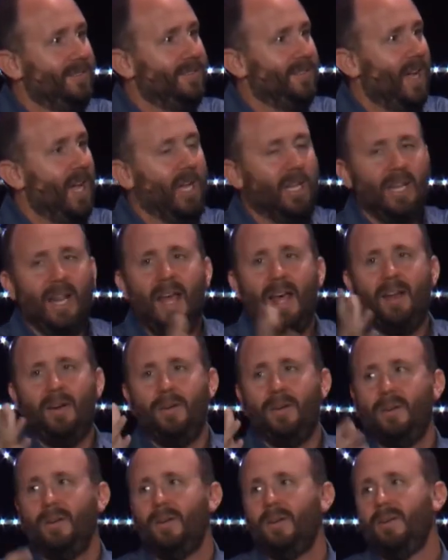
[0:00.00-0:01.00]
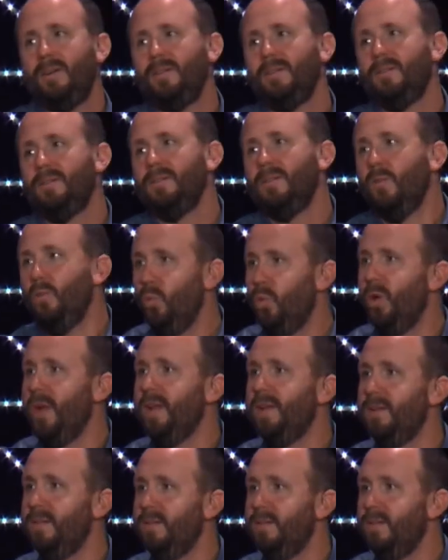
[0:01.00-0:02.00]
A letter
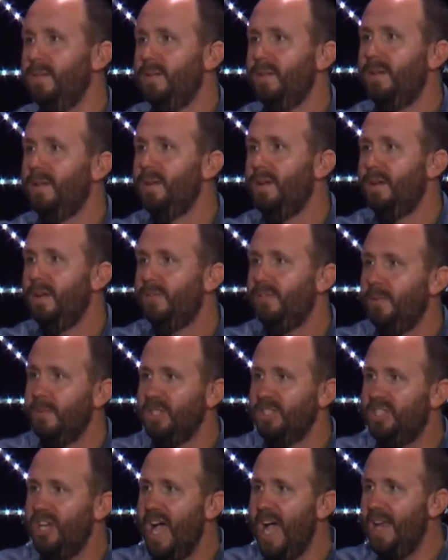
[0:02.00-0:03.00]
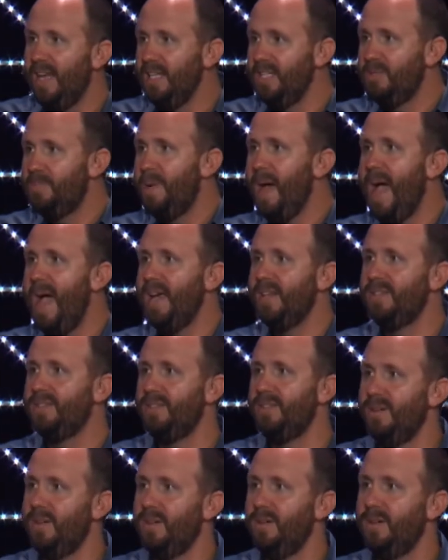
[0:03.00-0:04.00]
written from a Chinese
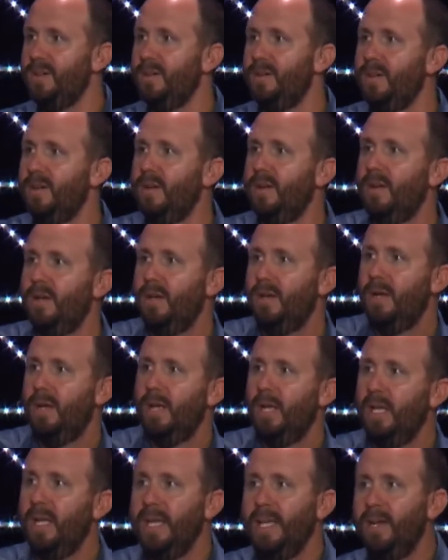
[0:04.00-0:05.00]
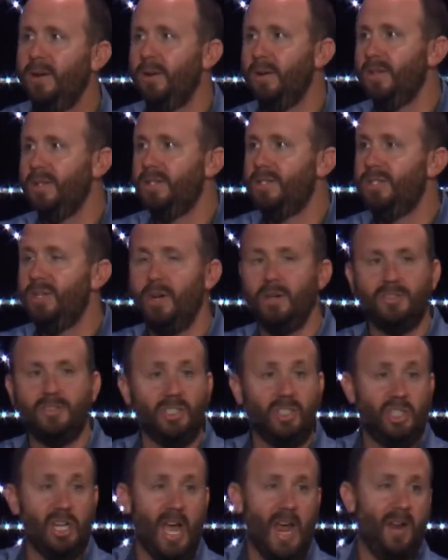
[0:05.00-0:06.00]
pastor, a leader in the church
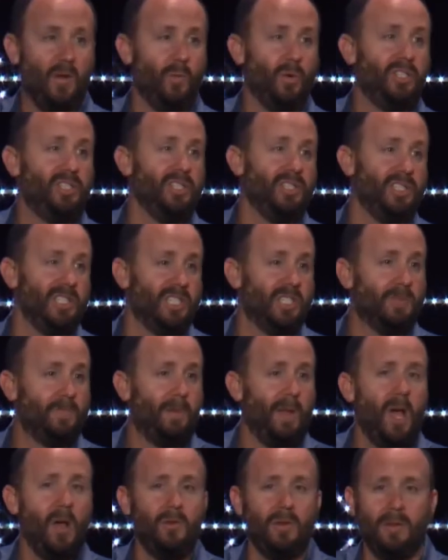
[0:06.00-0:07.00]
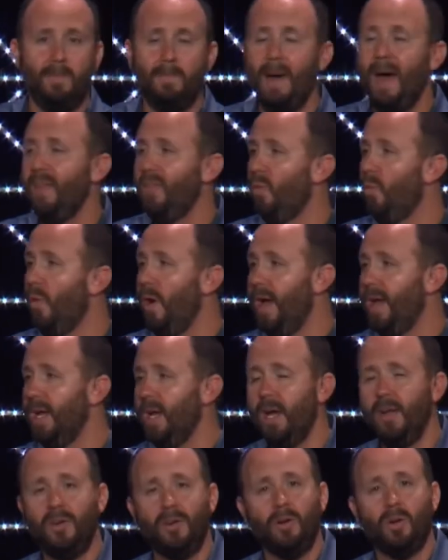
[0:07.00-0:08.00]
in China, which has exploded, by the way,
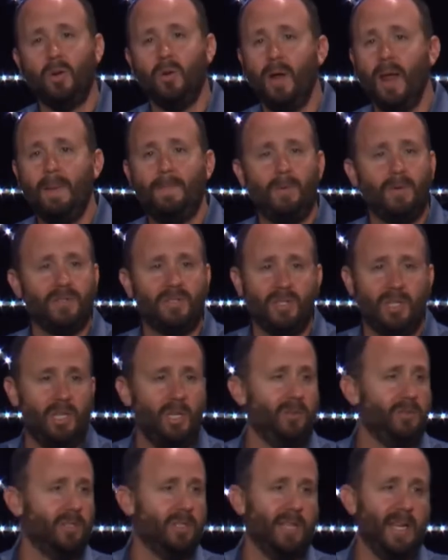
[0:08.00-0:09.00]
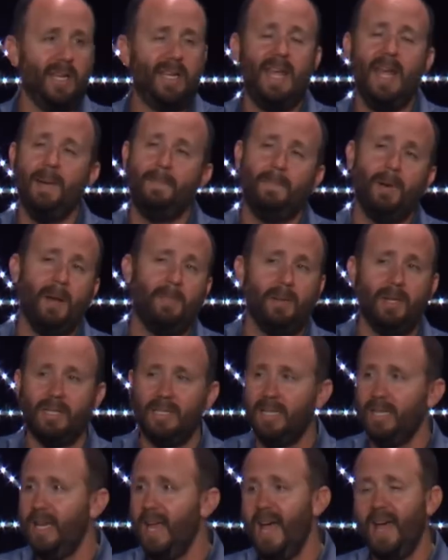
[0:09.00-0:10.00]
under great persecution. They can't
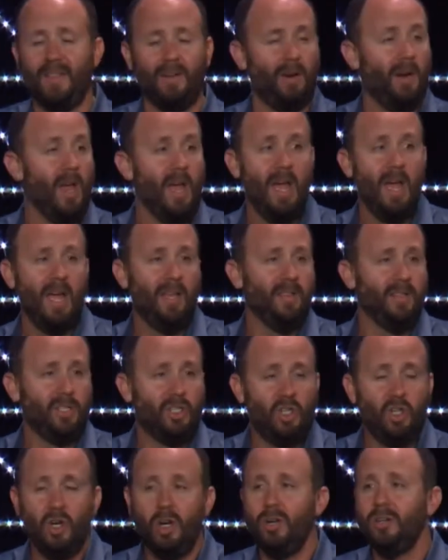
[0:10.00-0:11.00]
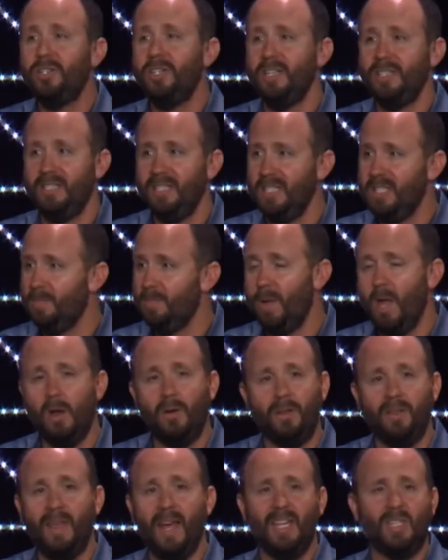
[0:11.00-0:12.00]
publicly gather, and the church has
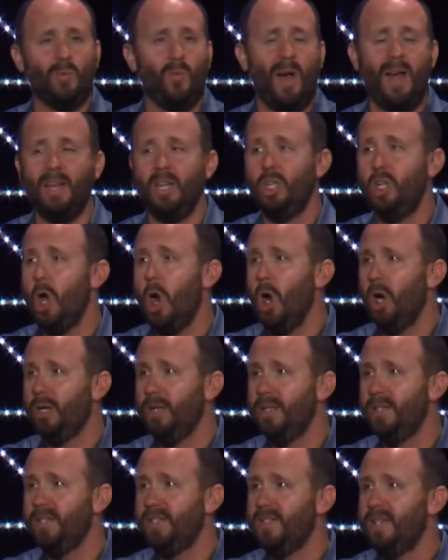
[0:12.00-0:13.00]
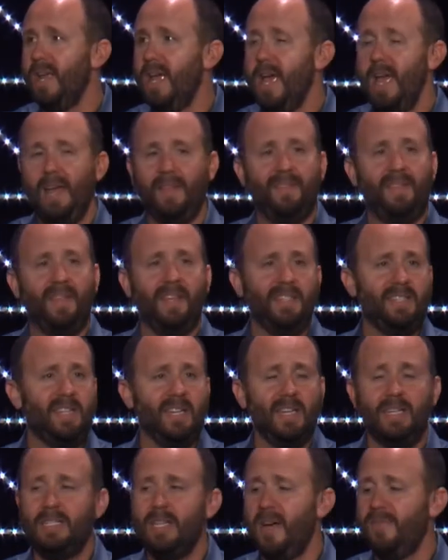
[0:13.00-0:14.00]
exploded. That's why darkness and things
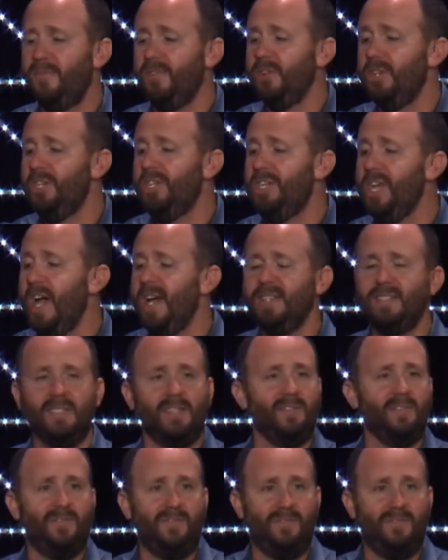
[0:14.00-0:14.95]
getting tougher doesn't